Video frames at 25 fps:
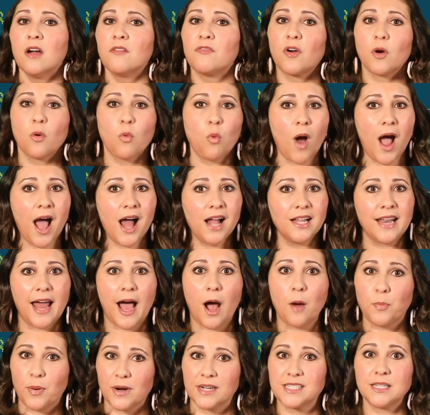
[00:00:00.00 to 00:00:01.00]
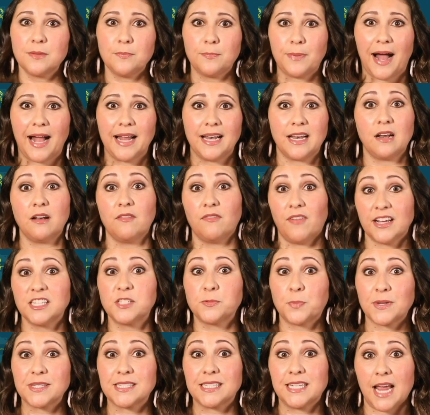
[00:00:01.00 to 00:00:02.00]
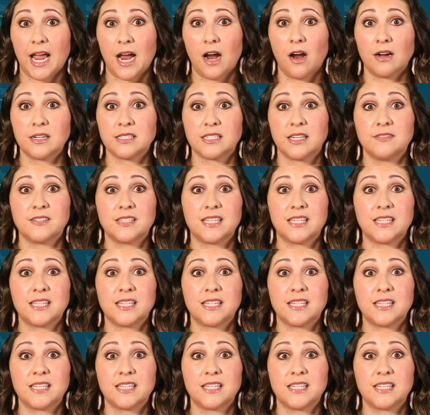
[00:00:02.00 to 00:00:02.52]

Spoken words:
For a while now, President Biden and Vice President Harris